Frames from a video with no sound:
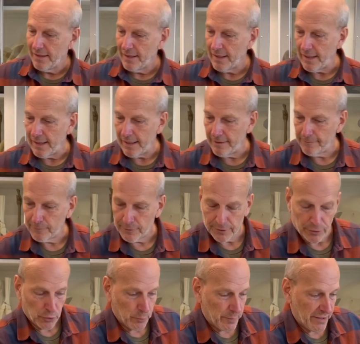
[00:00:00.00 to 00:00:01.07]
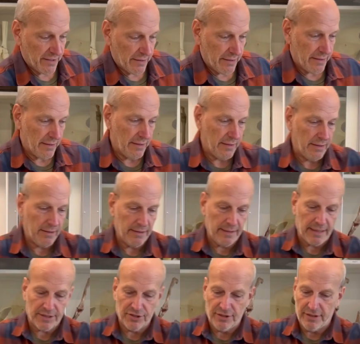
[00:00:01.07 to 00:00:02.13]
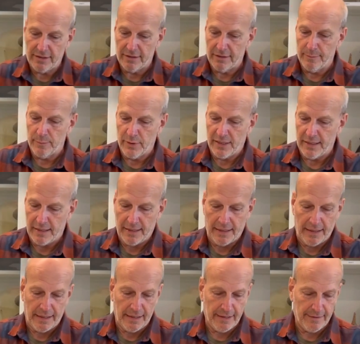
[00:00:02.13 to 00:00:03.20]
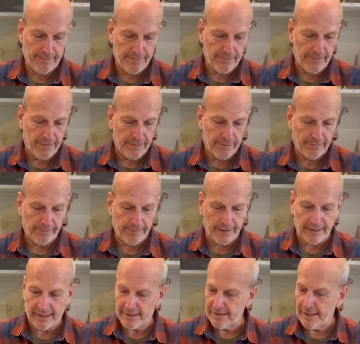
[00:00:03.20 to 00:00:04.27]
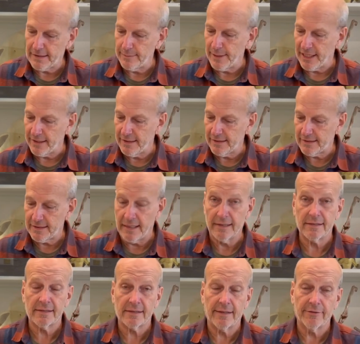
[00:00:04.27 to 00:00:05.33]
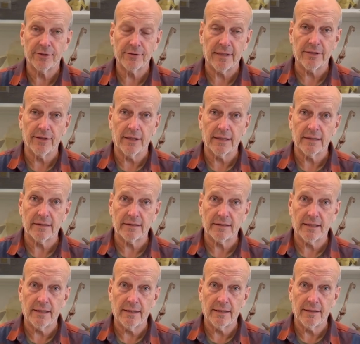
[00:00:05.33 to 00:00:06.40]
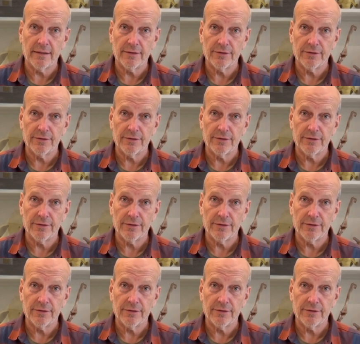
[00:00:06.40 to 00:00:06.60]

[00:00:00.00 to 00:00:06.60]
and will open next year. But I am really excited about this. I discovered Dreadnoughtus in